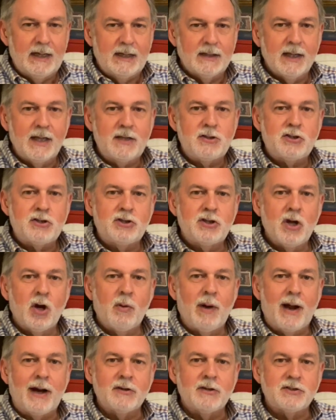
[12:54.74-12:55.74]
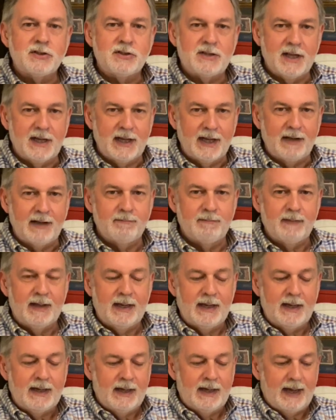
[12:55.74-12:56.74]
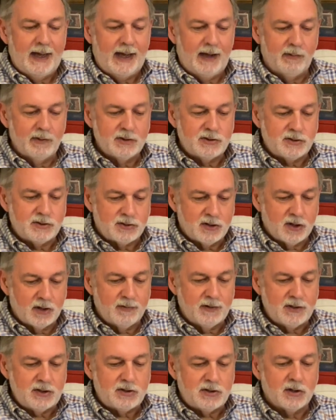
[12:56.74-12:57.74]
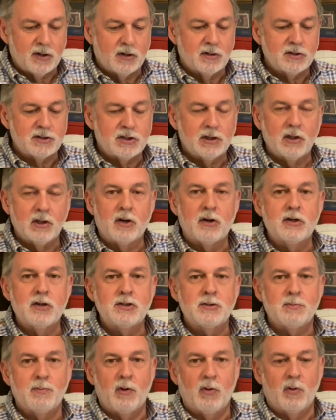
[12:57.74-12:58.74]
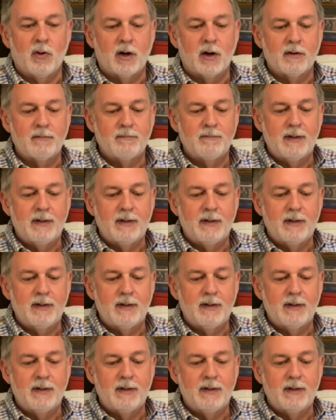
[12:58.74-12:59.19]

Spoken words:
Let's show our city how a servant church learns more